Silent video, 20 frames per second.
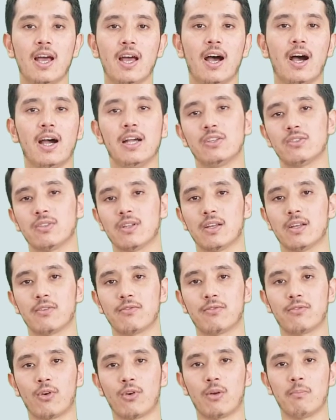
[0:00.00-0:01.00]
isolated
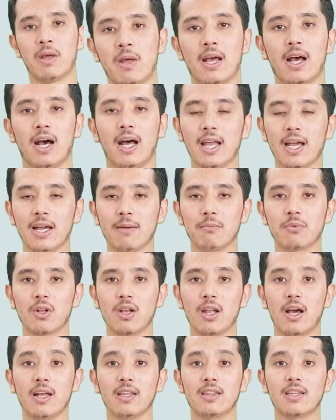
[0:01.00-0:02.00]
form.
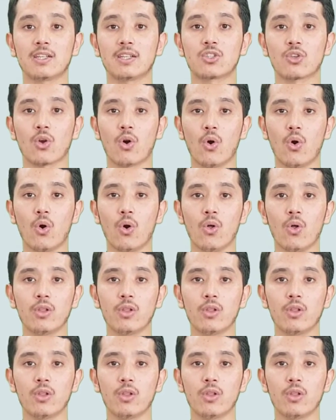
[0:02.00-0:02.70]
Alhamdulillah, that's all